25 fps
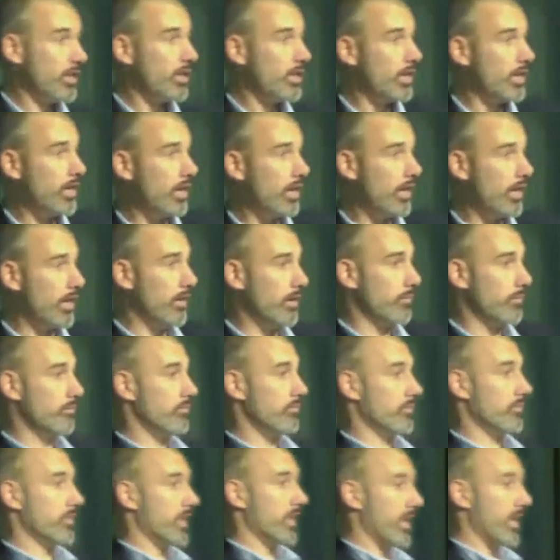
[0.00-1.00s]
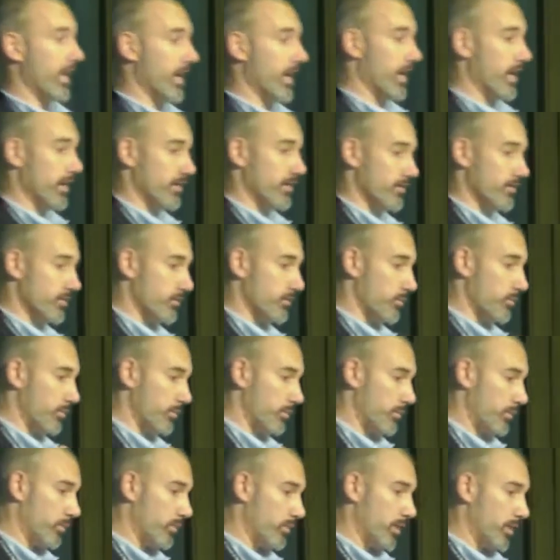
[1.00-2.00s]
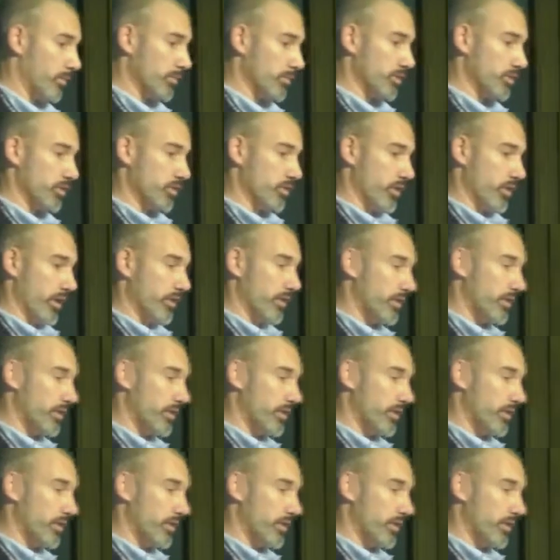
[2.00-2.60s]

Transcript: Um, and we, we, were able to do that.